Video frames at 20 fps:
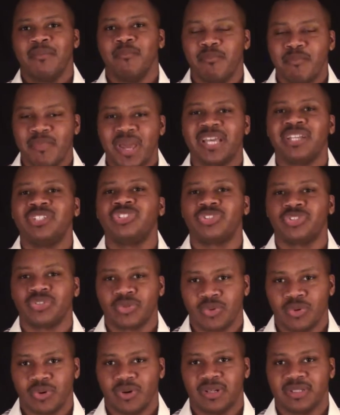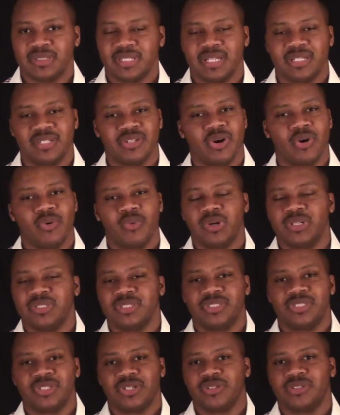Make sure that no one
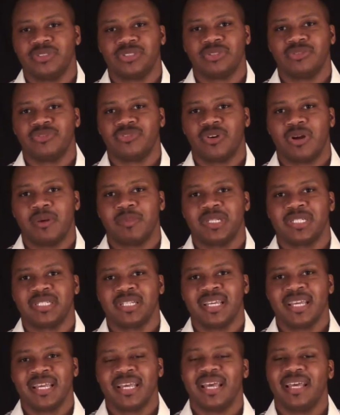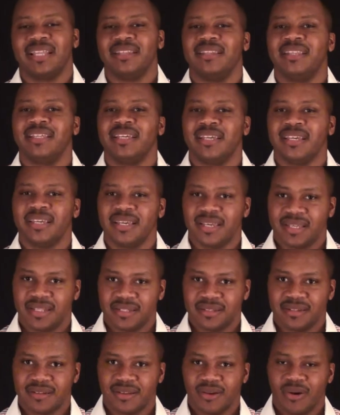deters you from it, and then,
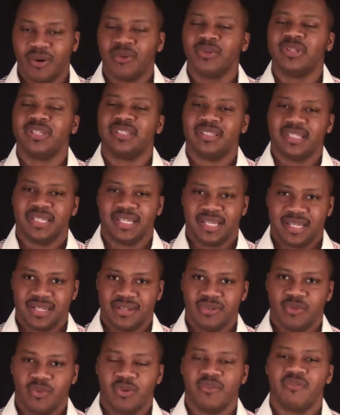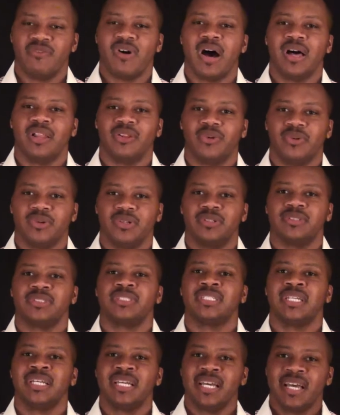only then, will
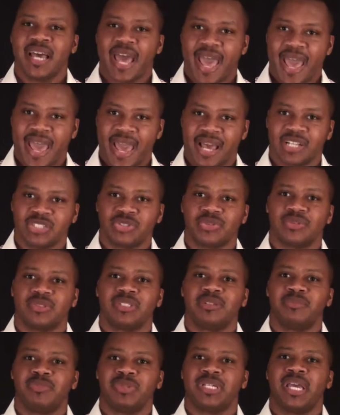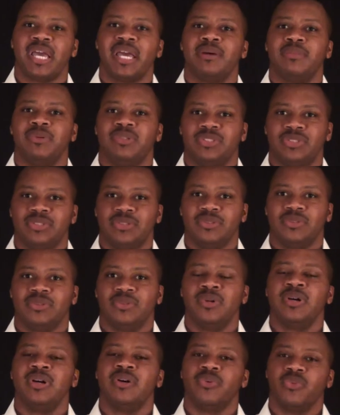followers actually be able to
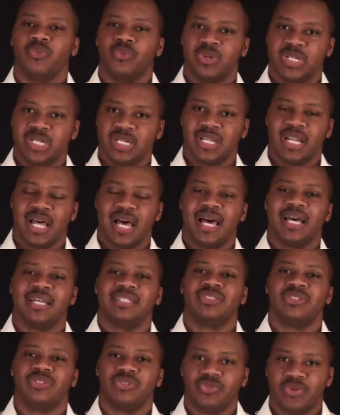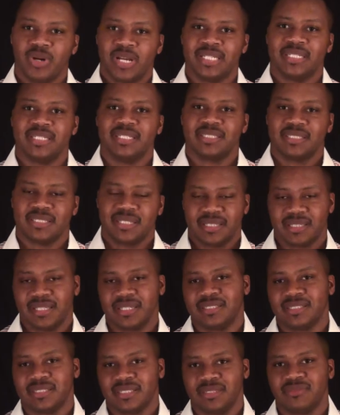realize the greatness that
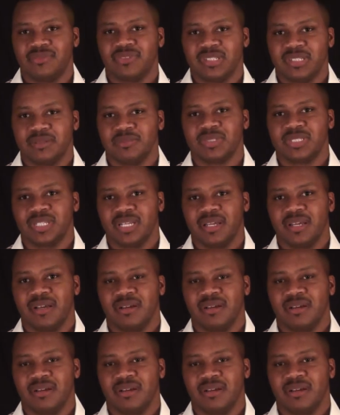they seek for themselves.